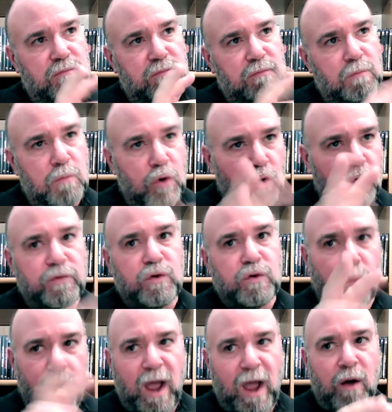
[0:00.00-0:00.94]
moved
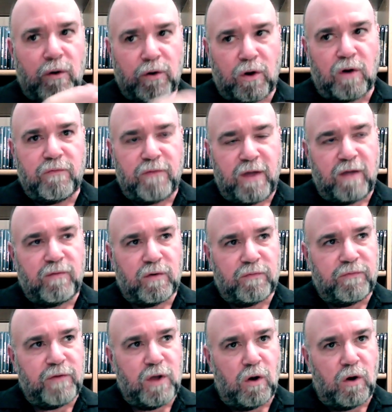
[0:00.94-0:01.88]
around our favorite
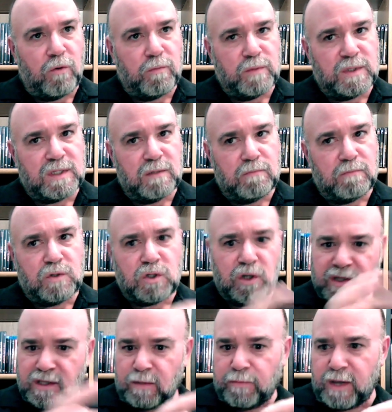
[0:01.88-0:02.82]
films and
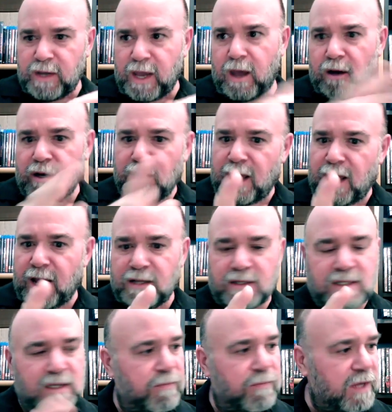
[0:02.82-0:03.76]
took something out and
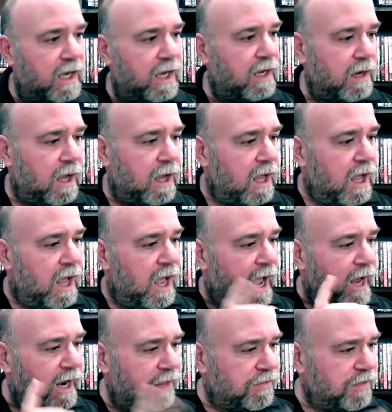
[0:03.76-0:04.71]
added something in.
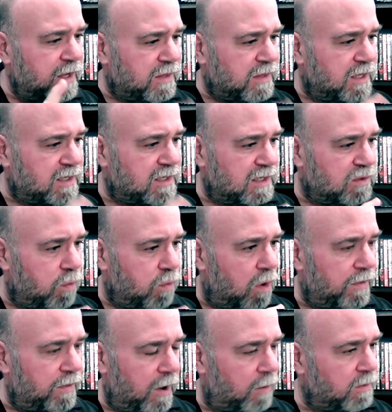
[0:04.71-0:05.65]
And I think this is
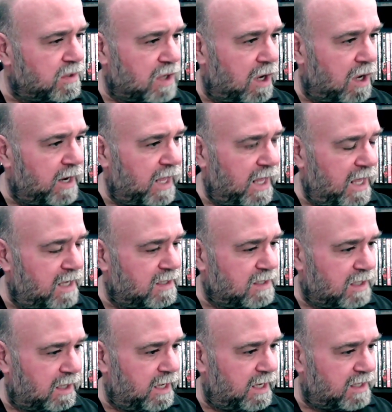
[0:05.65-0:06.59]
one that was on
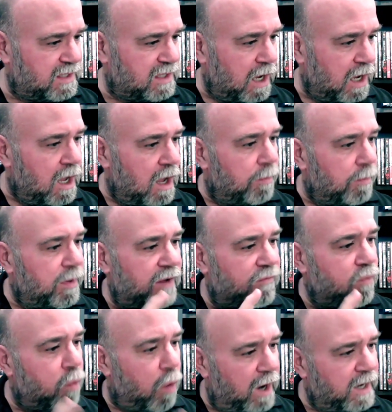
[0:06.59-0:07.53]
his list, but
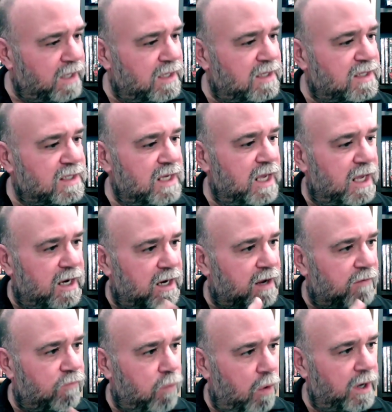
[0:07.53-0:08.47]
I've wanted to see it and
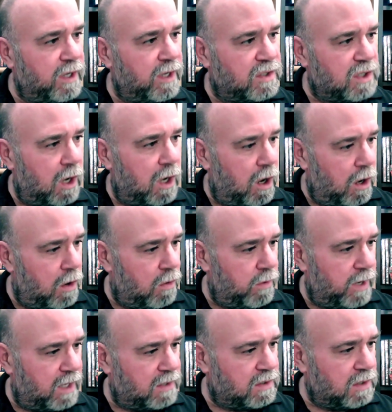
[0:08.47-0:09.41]
I've wanted to
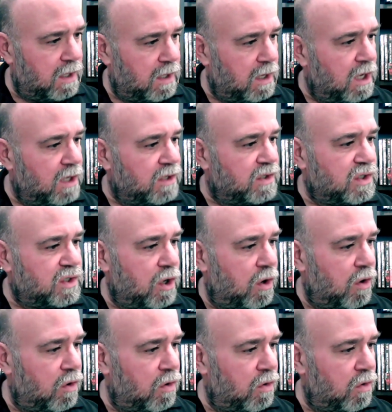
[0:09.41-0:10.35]
own it.
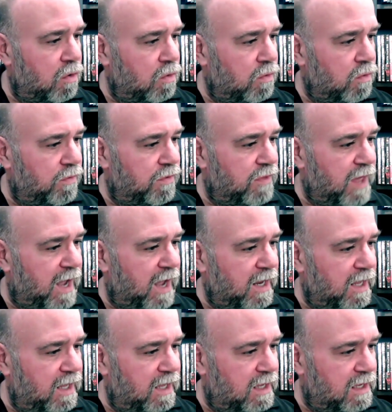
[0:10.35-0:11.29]
So
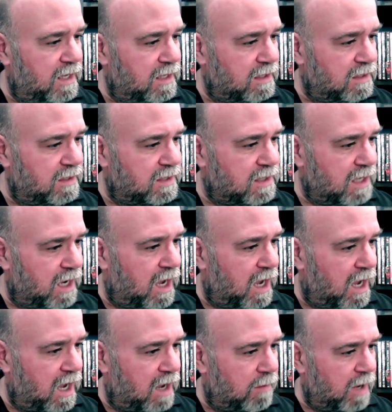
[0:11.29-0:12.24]
that is
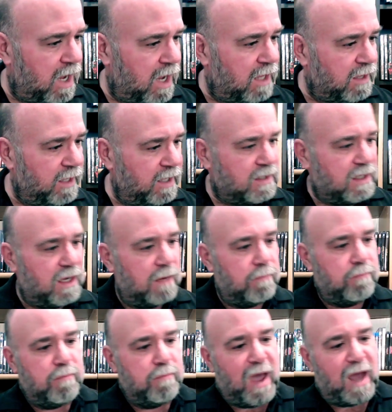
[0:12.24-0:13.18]

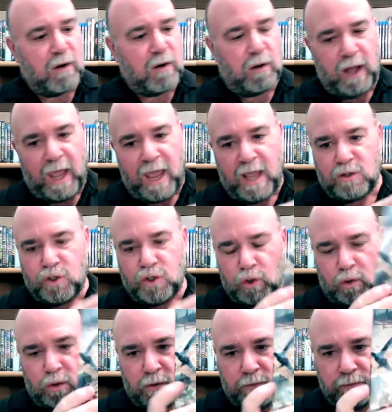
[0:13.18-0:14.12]
Alita Battle
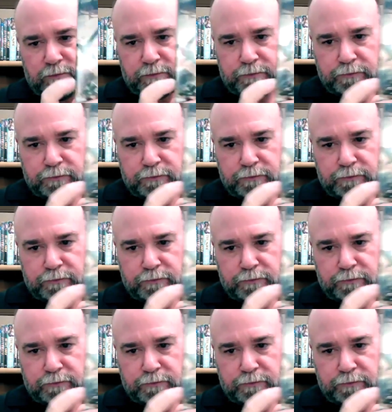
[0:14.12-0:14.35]
Angel,